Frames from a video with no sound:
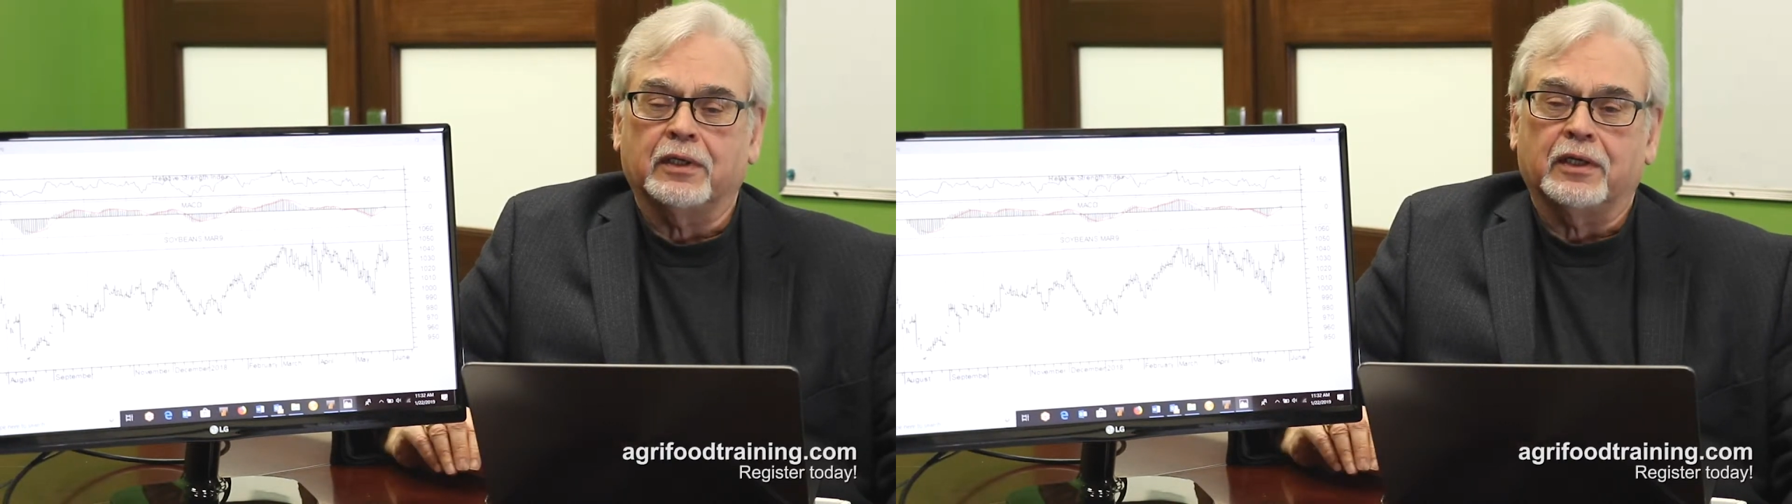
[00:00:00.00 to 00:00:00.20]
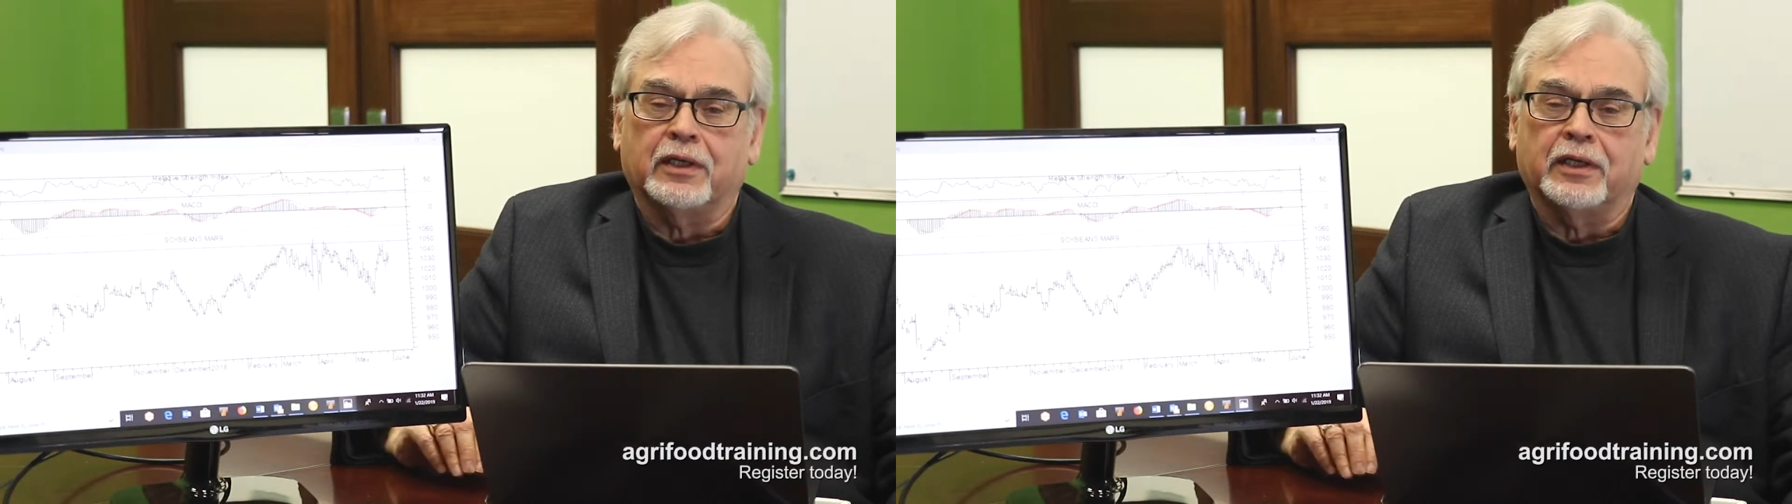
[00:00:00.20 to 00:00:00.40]

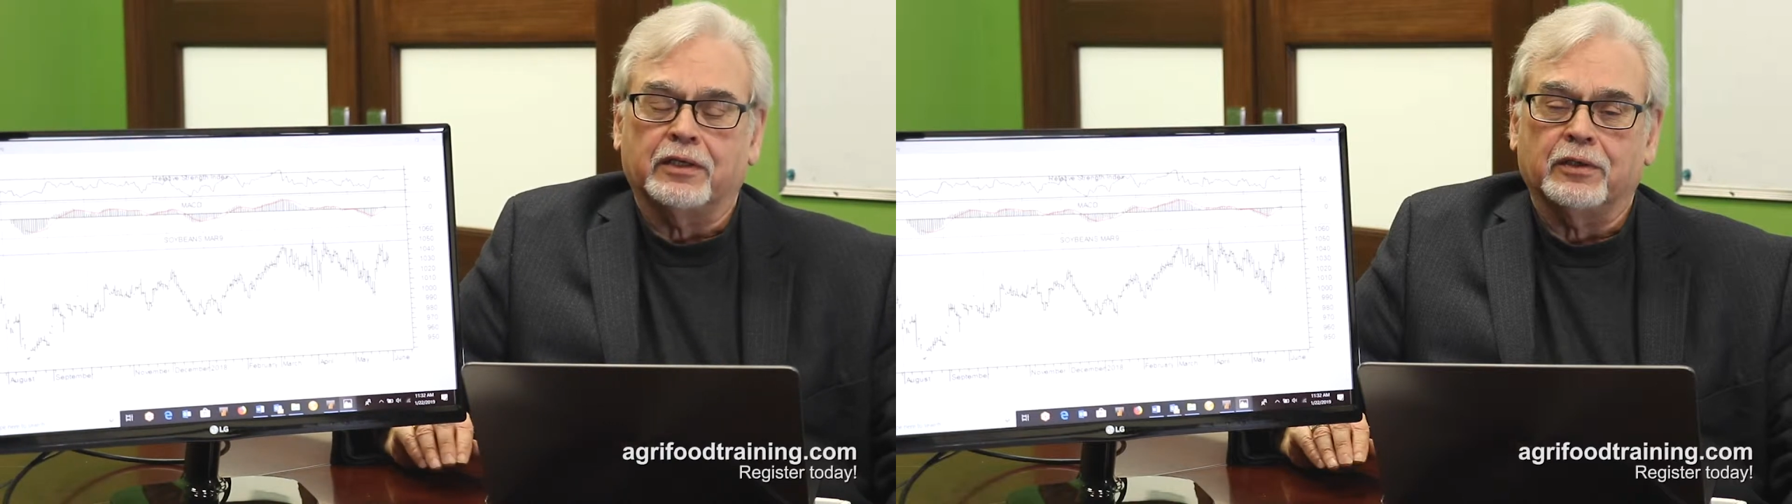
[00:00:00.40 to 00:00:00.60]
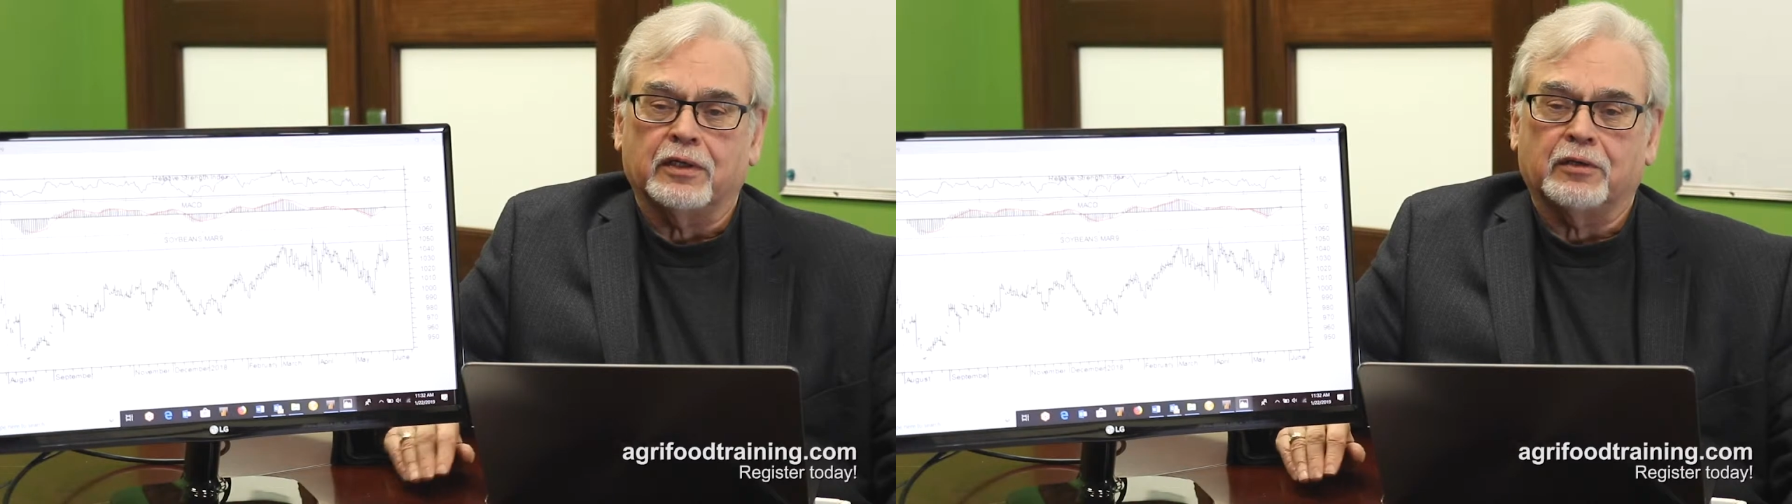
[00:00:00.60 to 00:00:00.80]

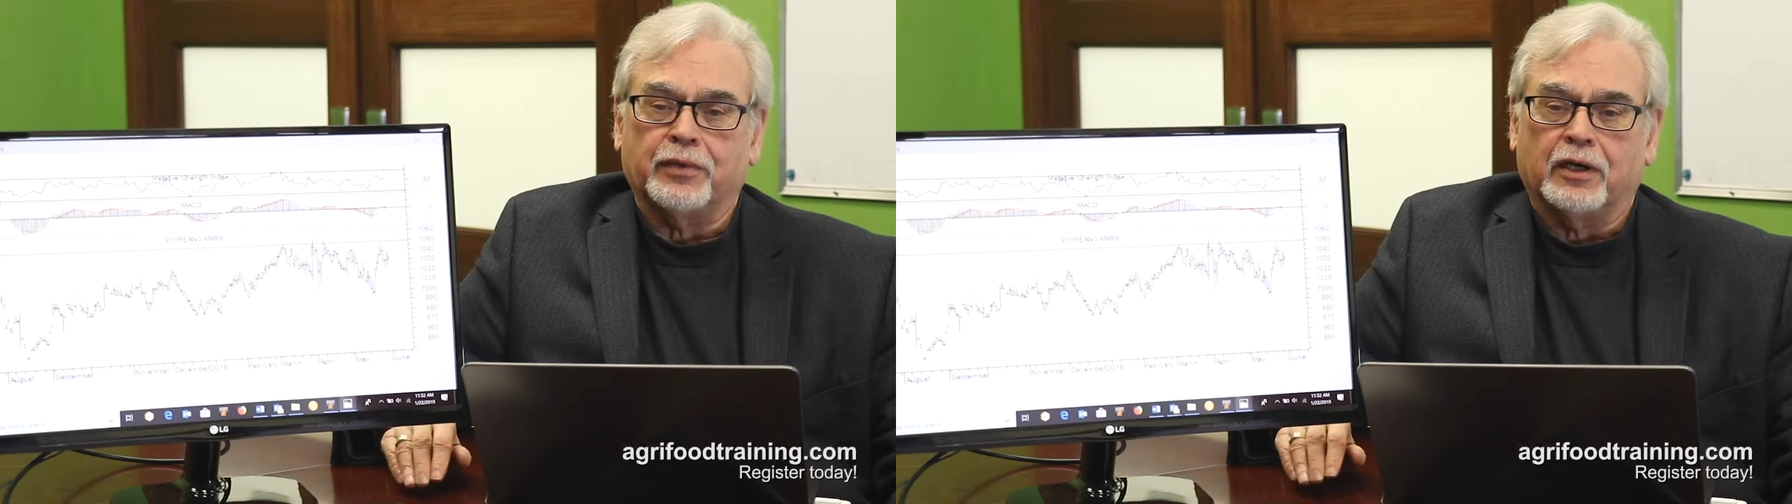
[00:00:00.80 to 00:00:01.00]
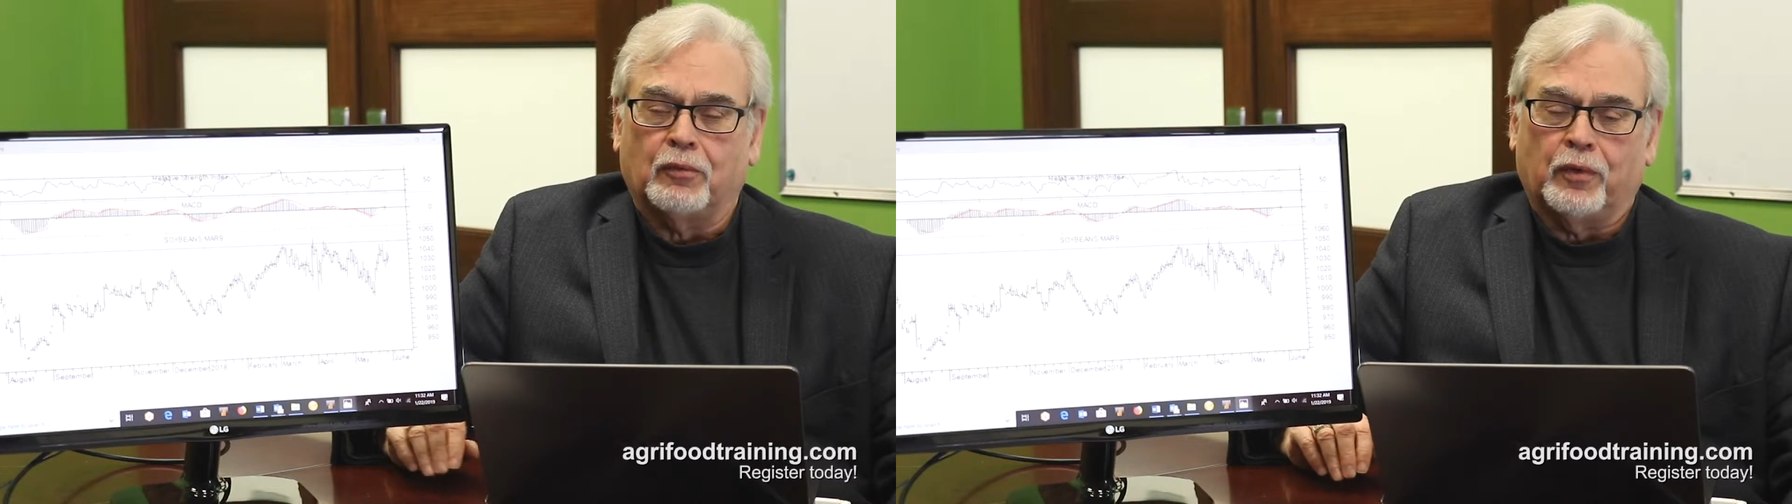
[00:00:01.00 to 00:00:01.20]
and talk
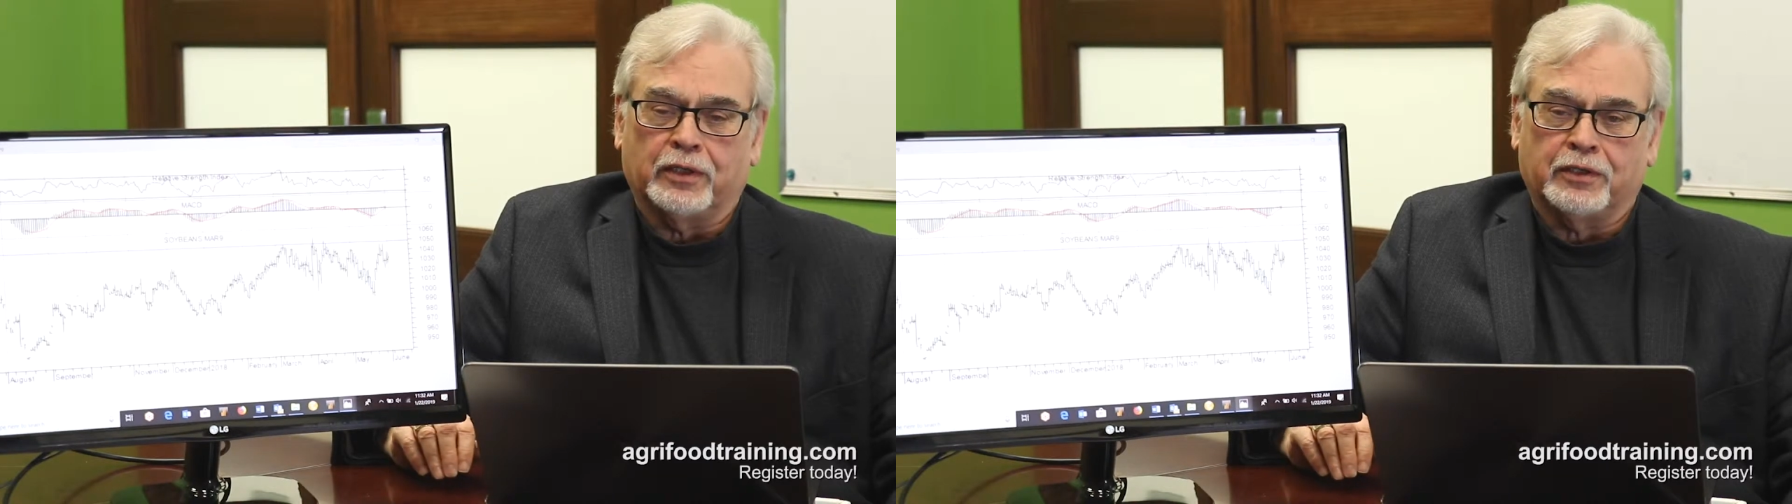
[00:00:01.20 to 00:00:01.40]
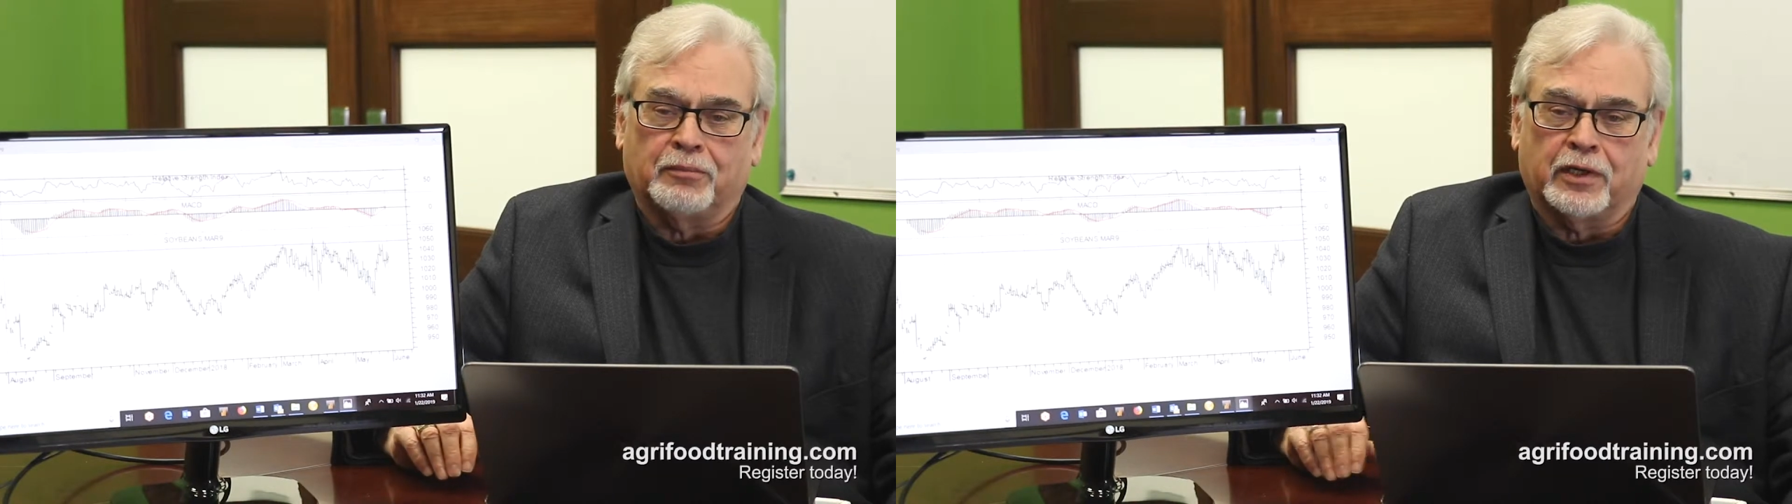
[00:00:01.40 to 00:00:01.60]
about what the